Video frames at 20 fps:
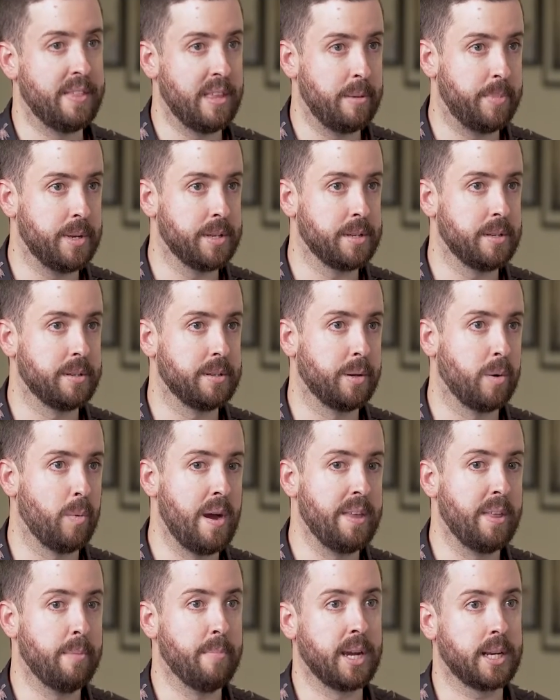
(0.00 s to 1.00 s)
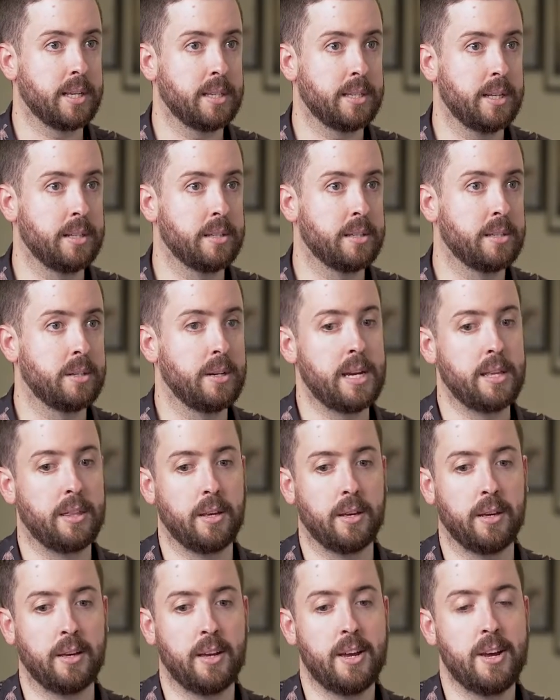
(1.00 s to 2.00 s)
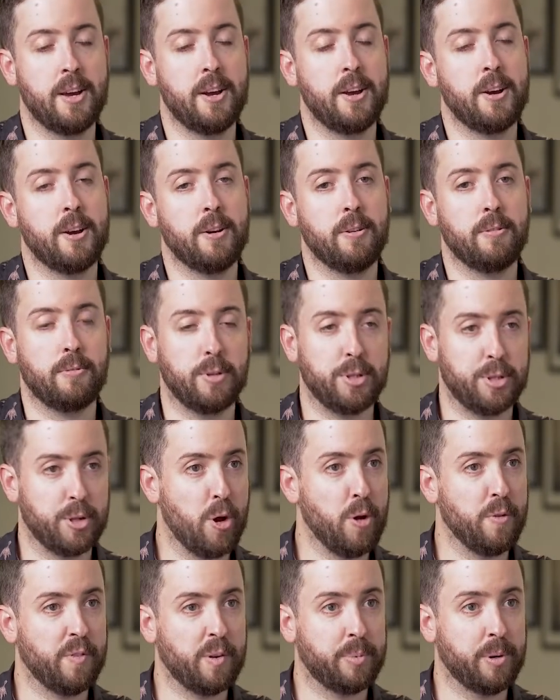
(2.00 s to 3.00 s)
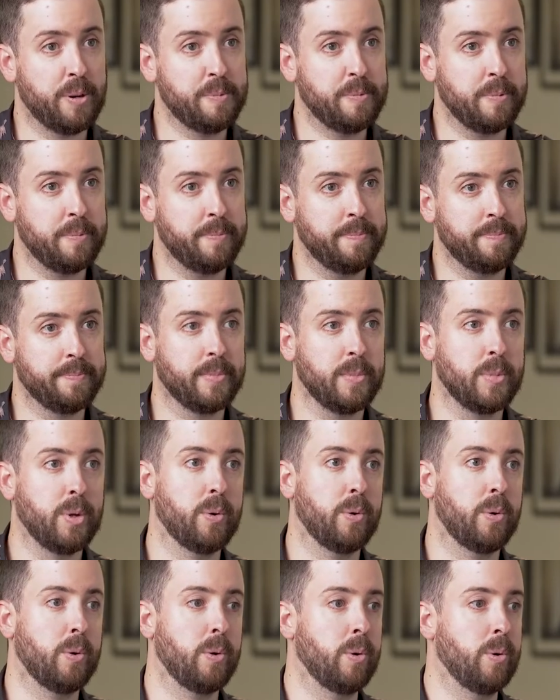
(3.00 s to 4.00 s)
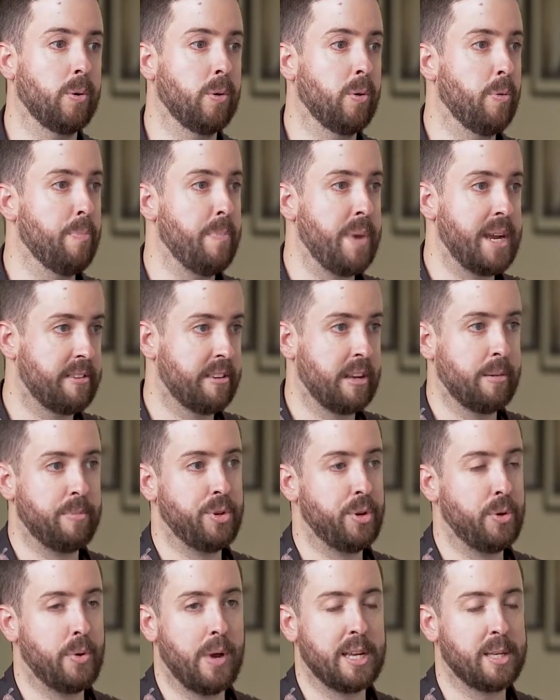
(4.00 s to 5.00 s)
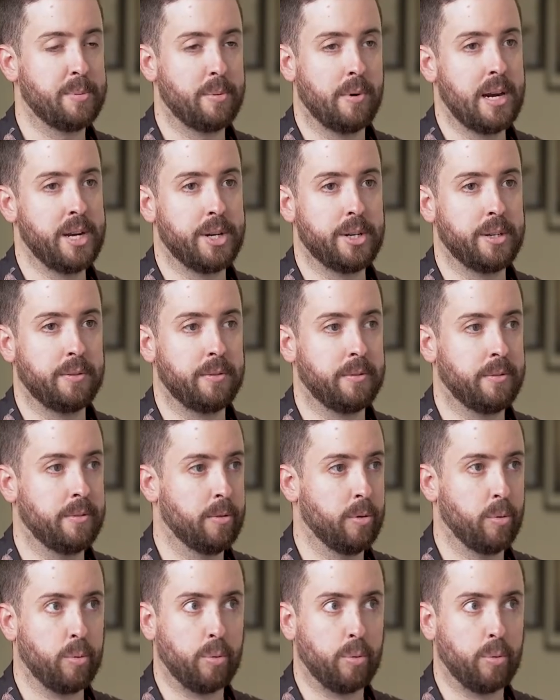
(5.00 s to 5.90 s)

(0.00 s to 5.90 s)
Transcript: their business in a way that makes sense to either resolve a problem or, or meet some new aspiration or